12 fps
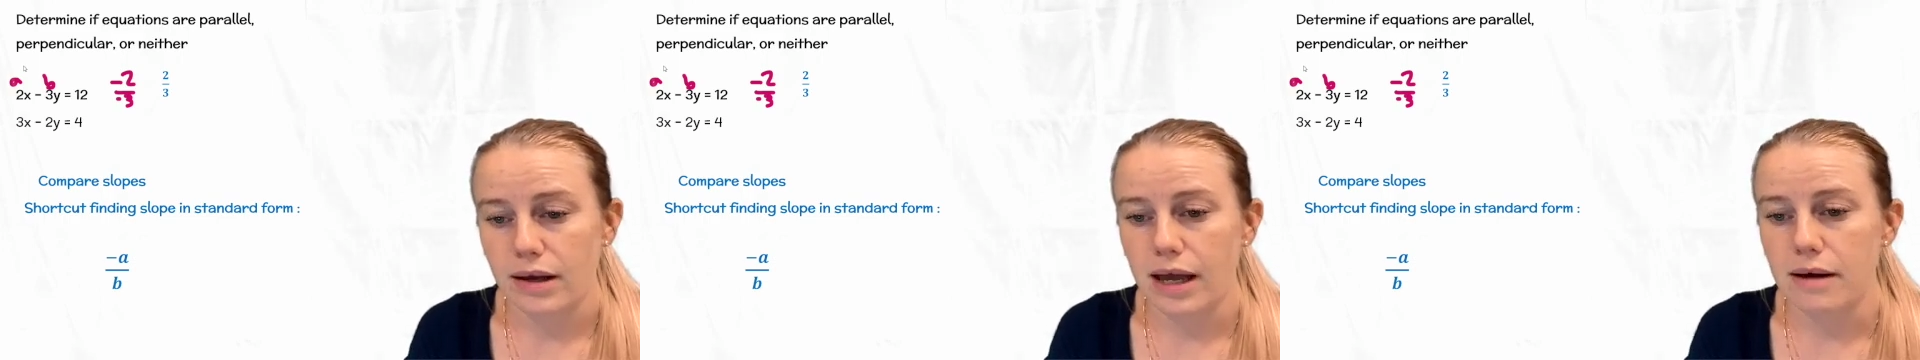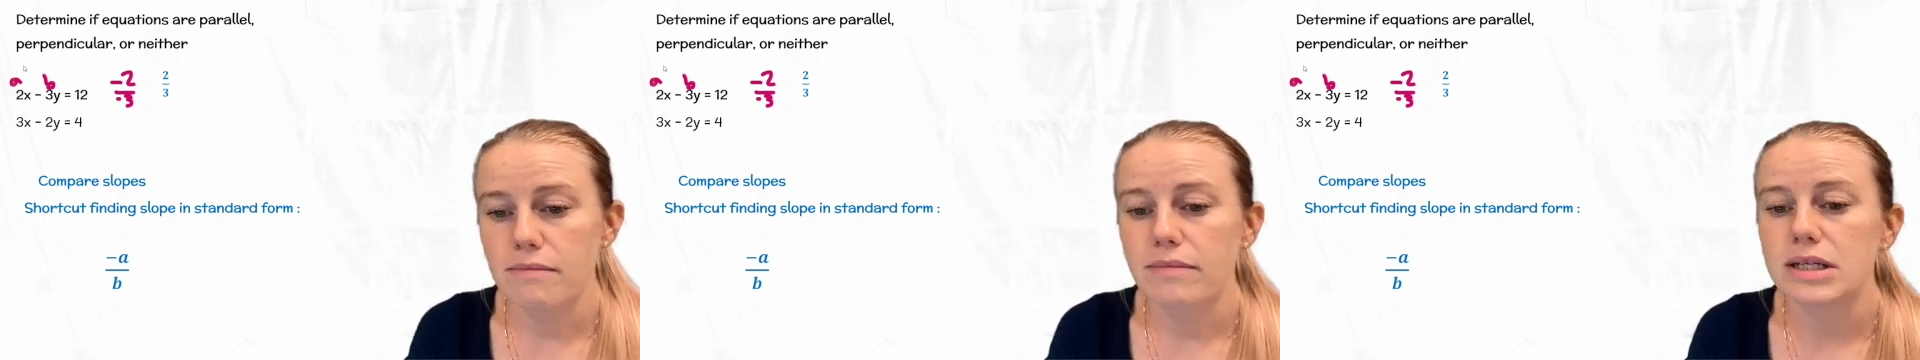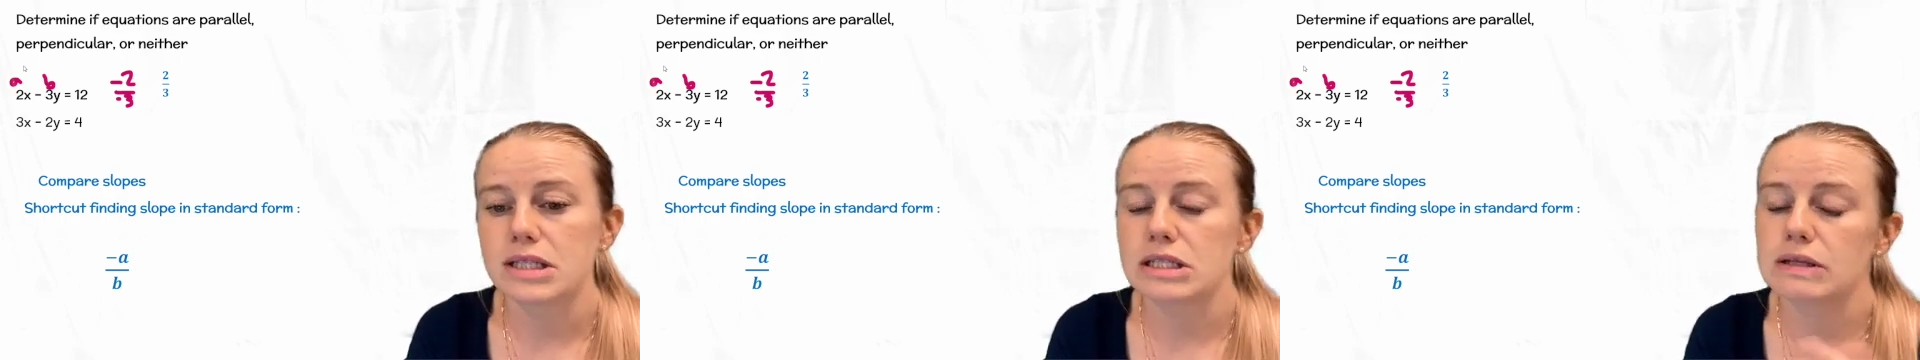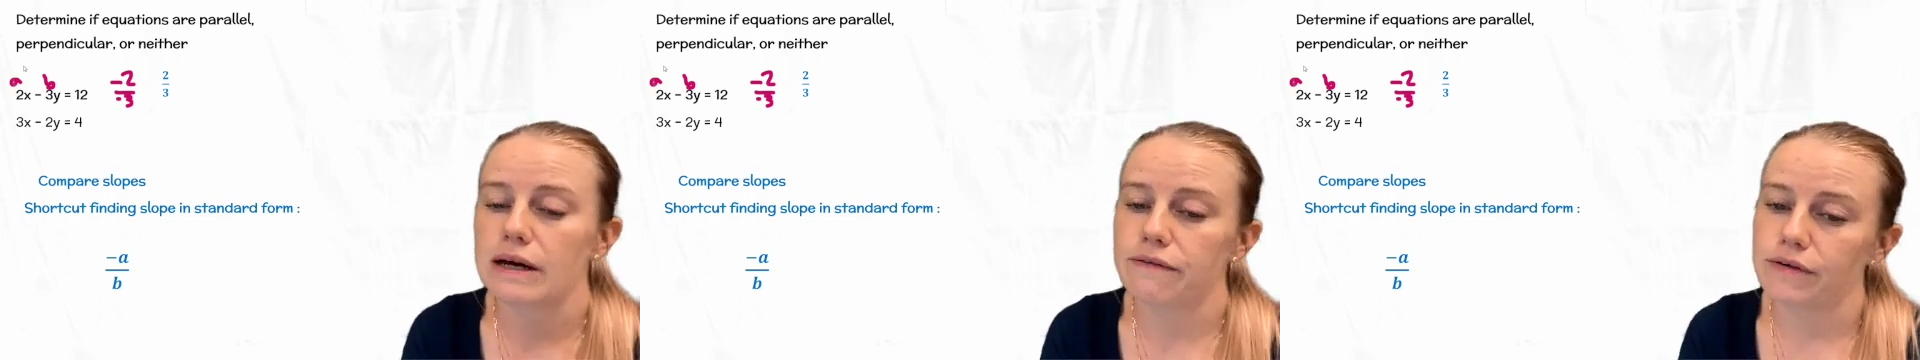Okay, let's
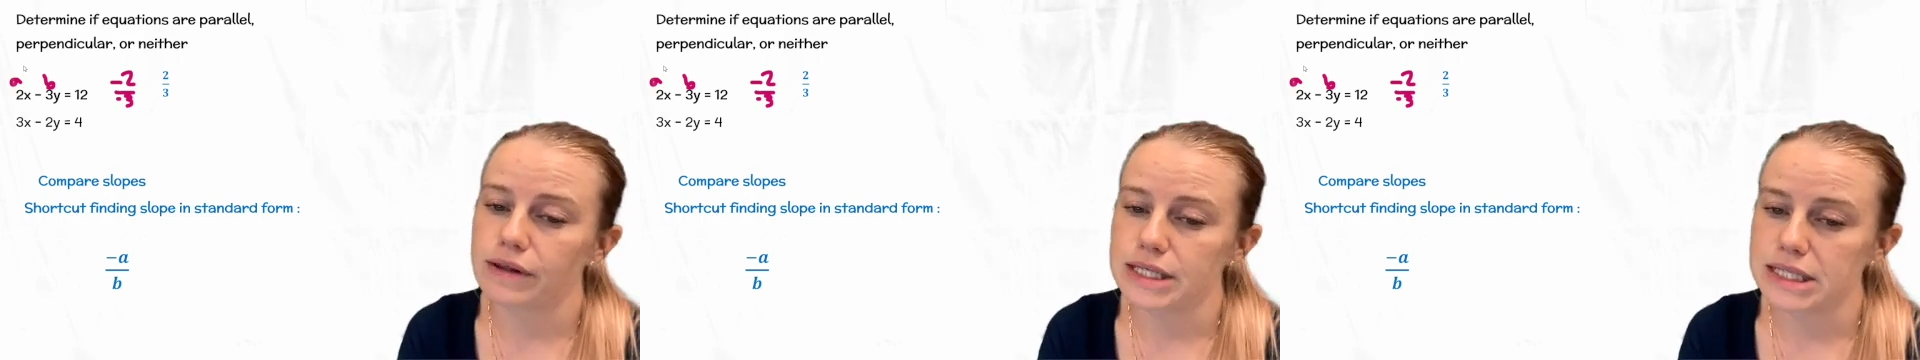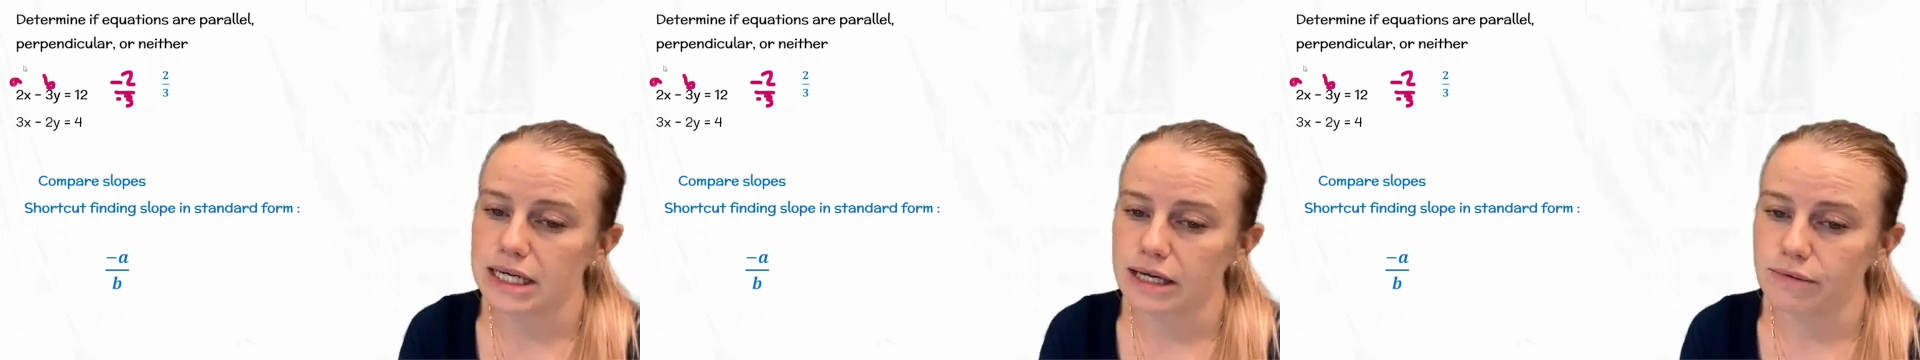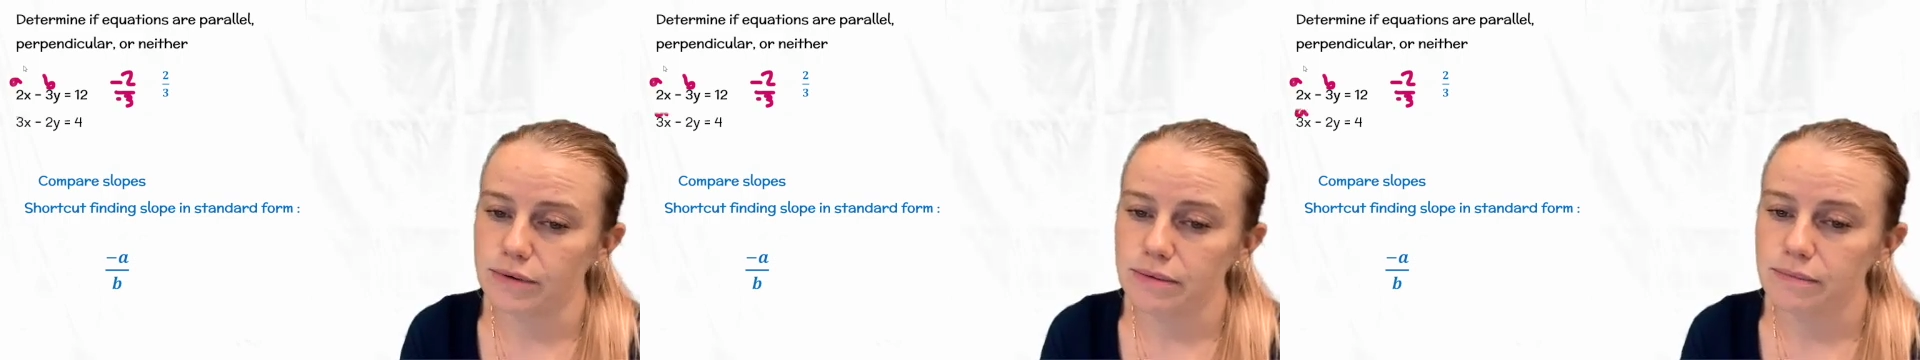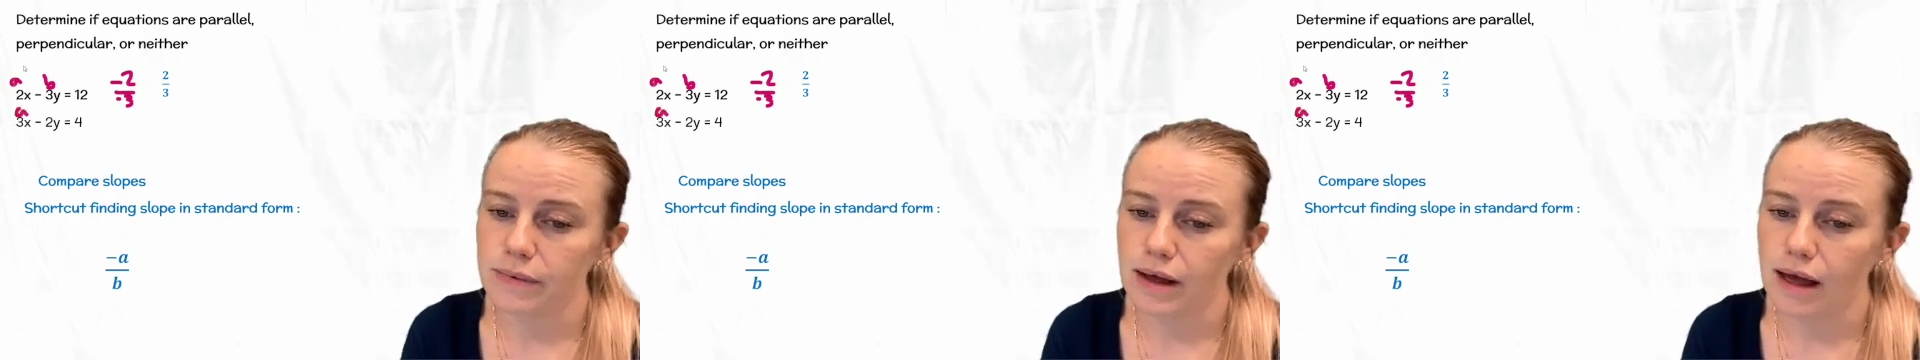do that for the second
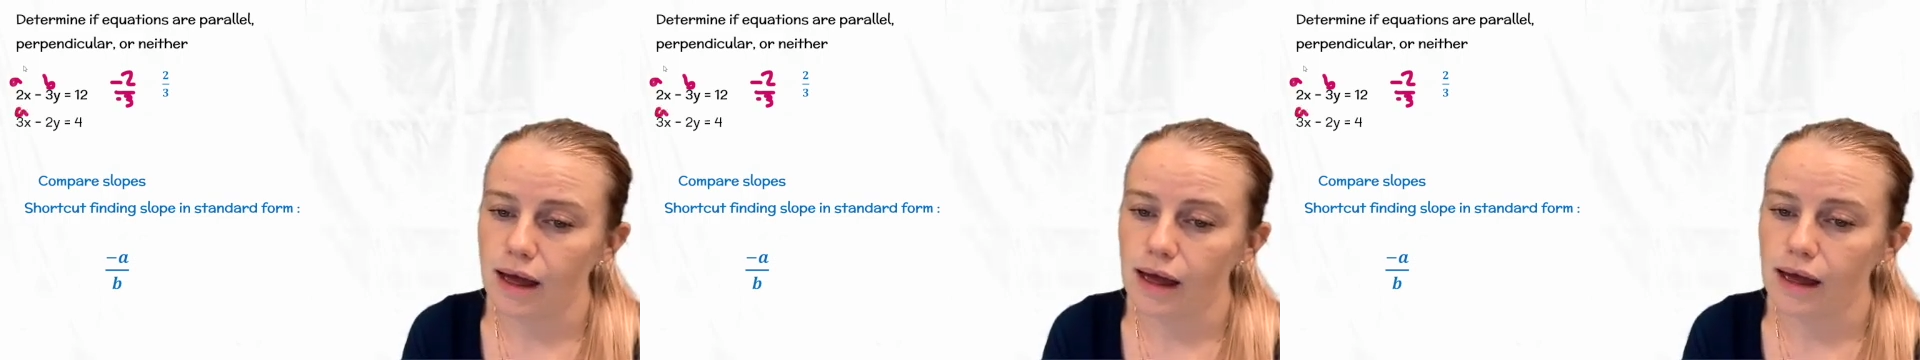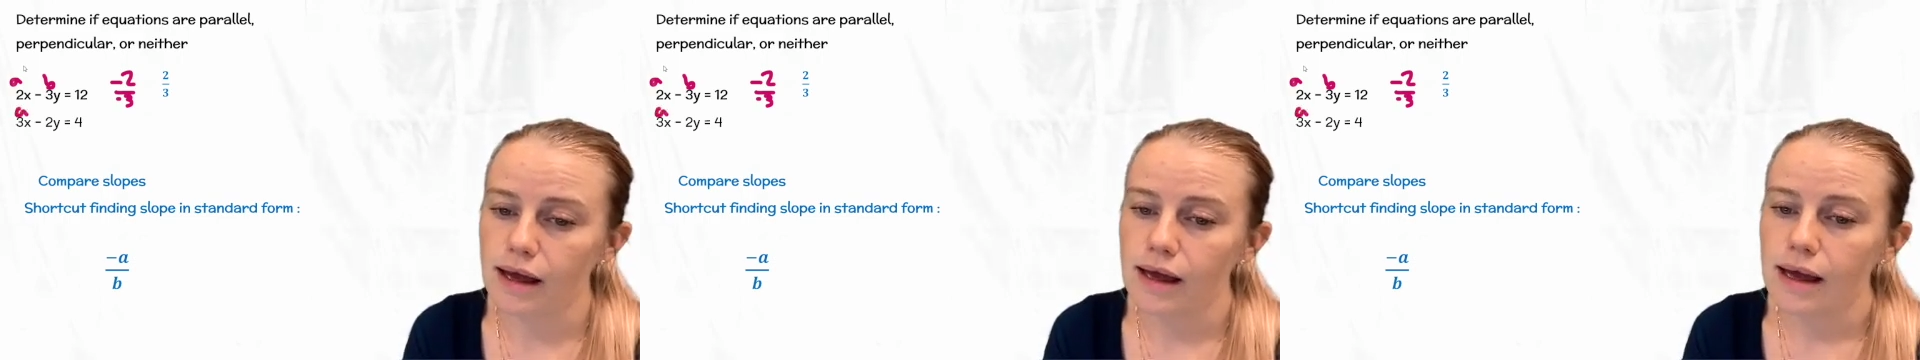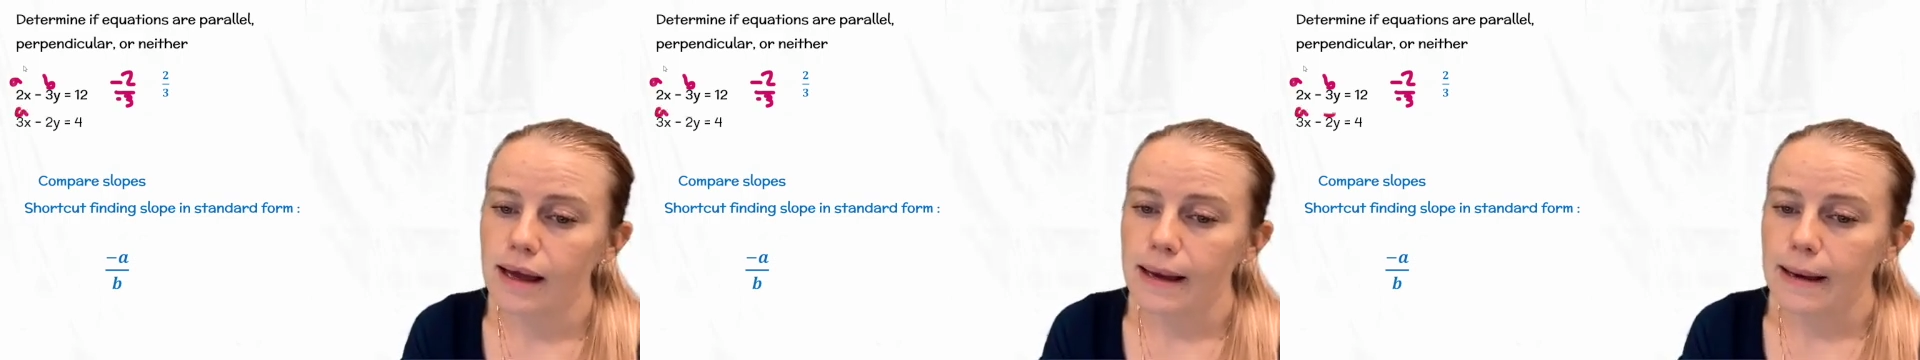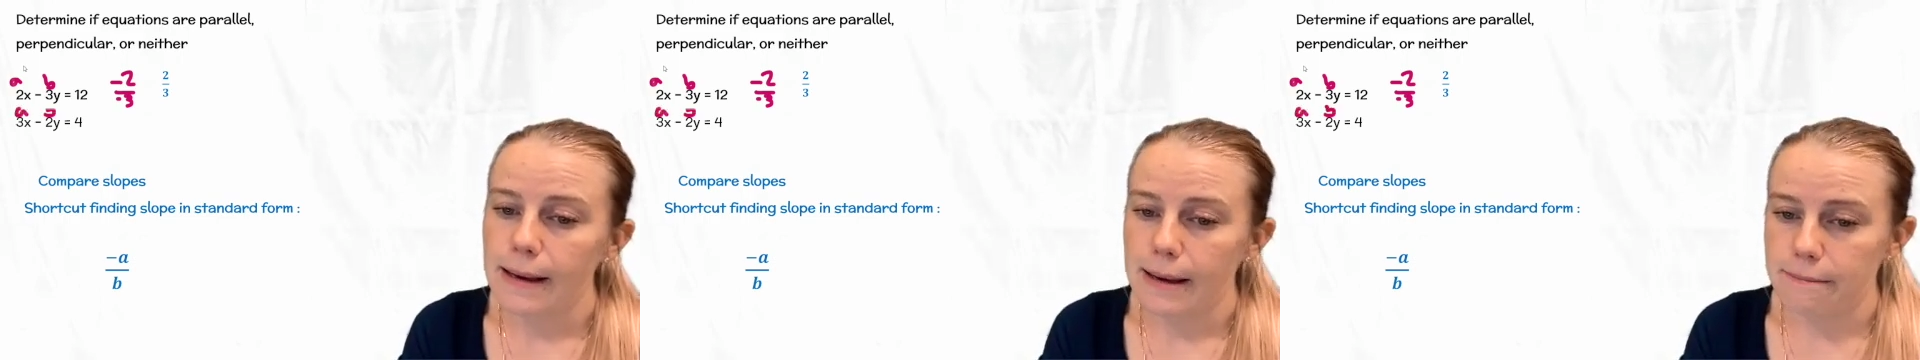one, A
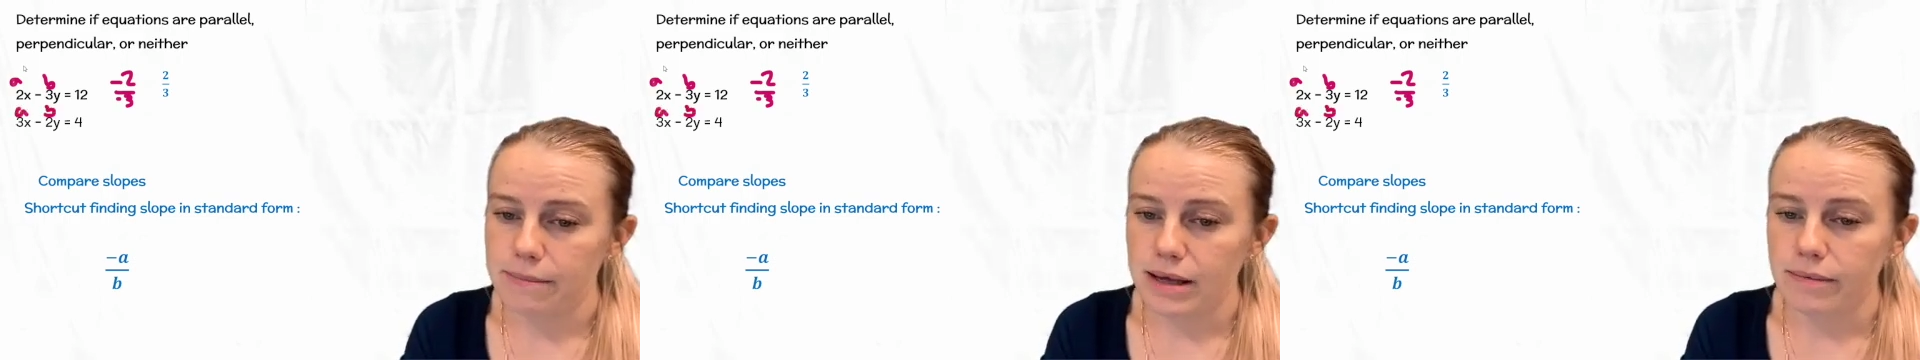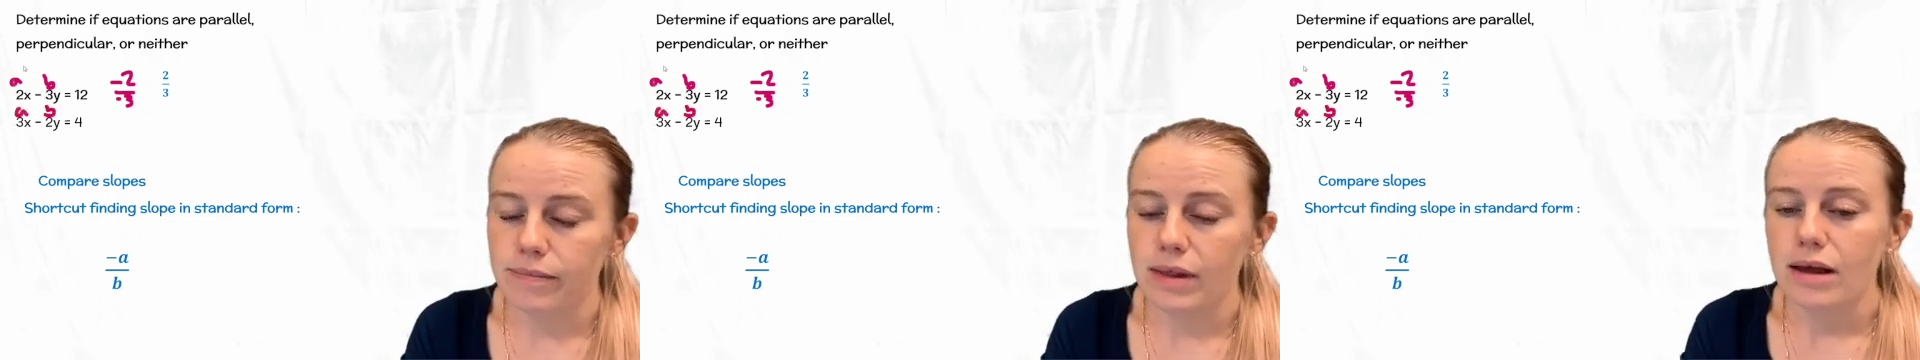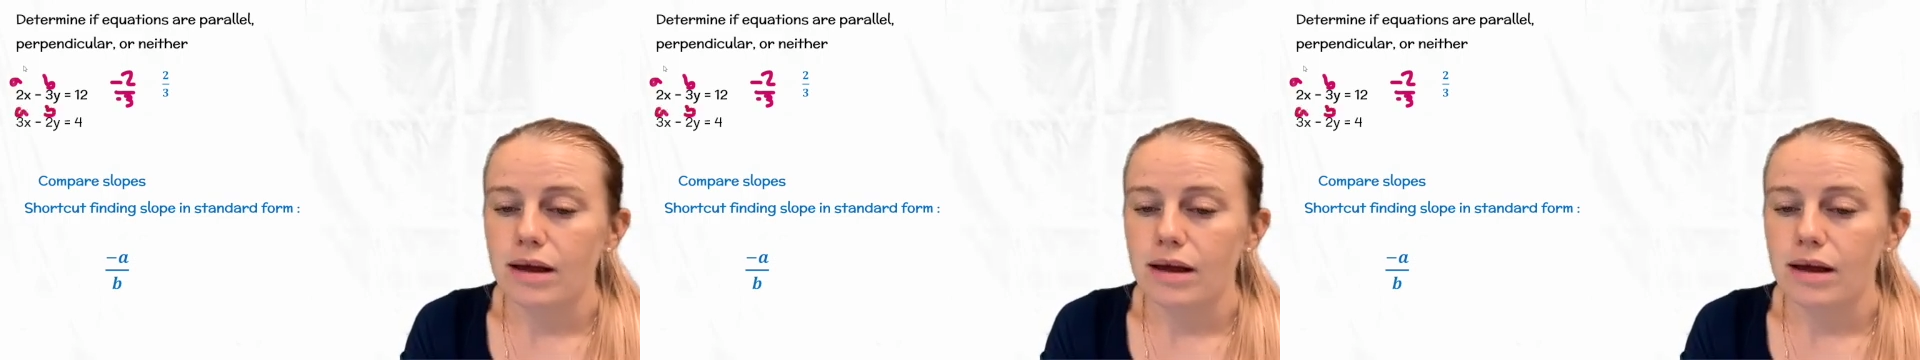and B.